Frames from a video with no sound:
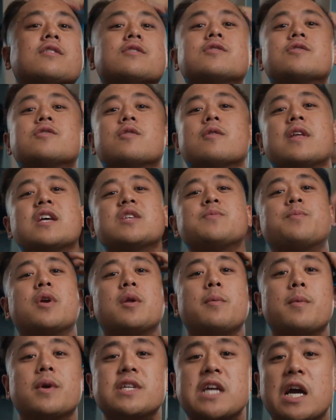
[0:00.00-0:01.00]
So that's
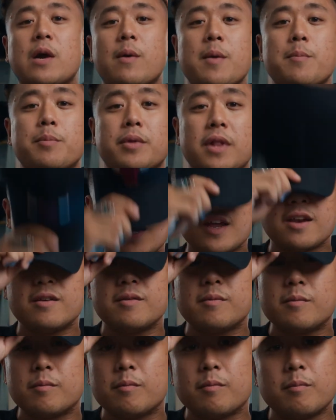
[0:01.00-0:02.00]
pretty much how I
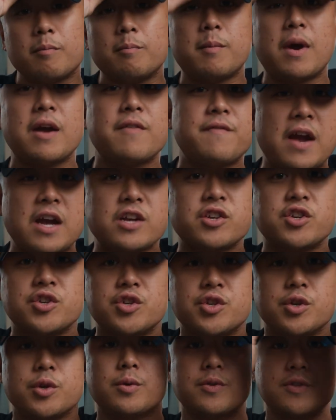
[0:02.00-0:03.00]
plan my fashion
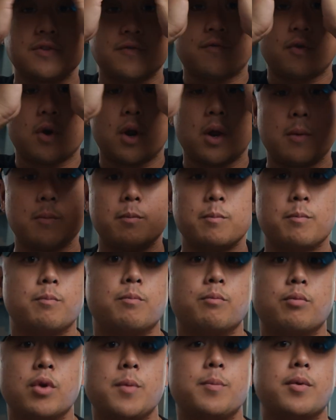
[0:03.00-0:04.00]
shoots, from
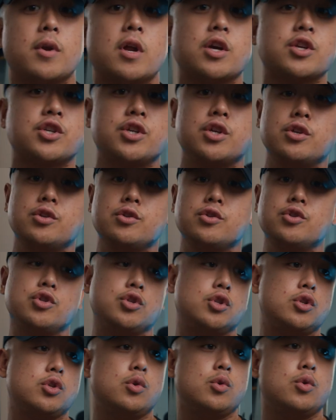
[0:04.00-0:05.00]
pre-production
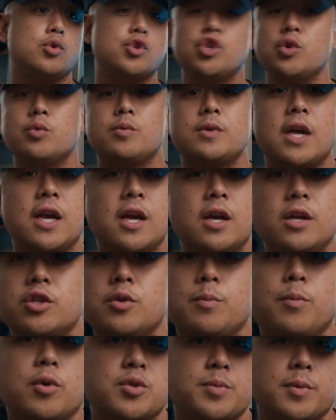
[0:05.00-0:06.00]
to shoot day
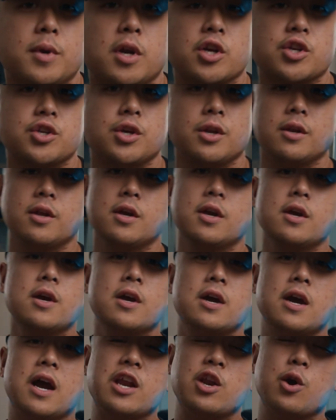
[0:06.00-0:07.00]
to post-production.
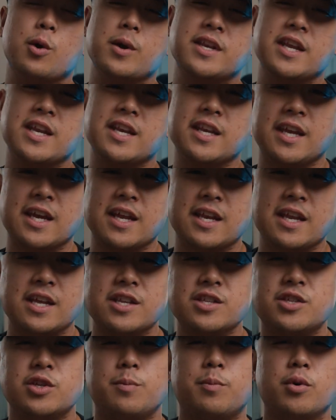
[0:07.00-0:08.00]
I know I didn't get
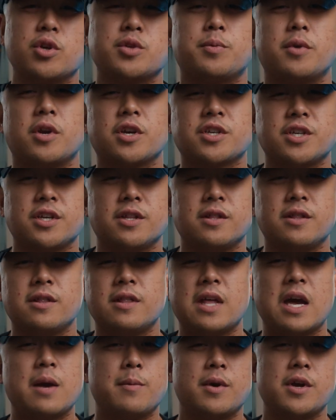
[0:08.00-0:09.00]
into
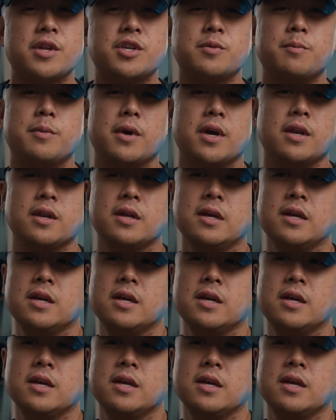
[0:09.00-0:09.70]
post-production that much, but